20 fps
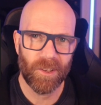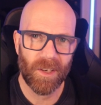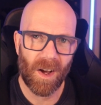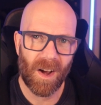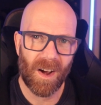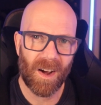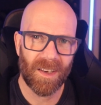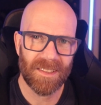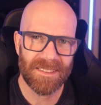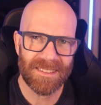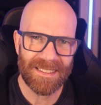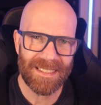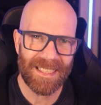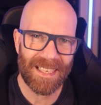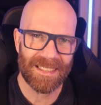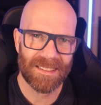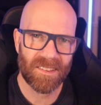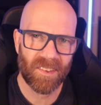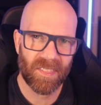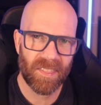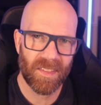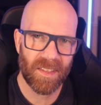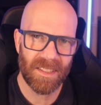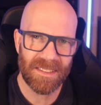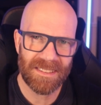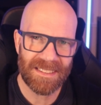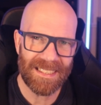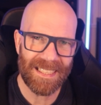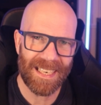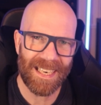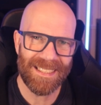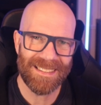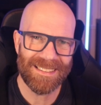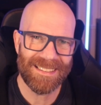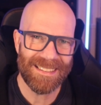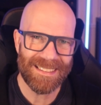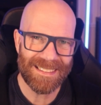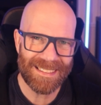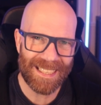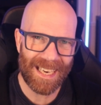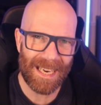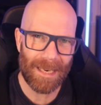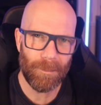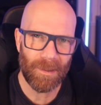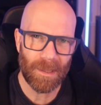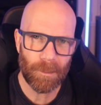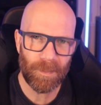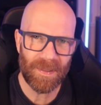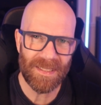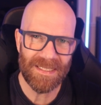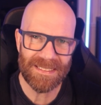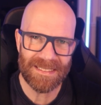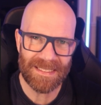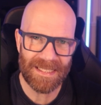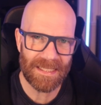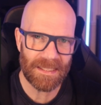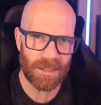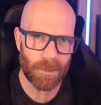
for an RTX 3080 gaming PC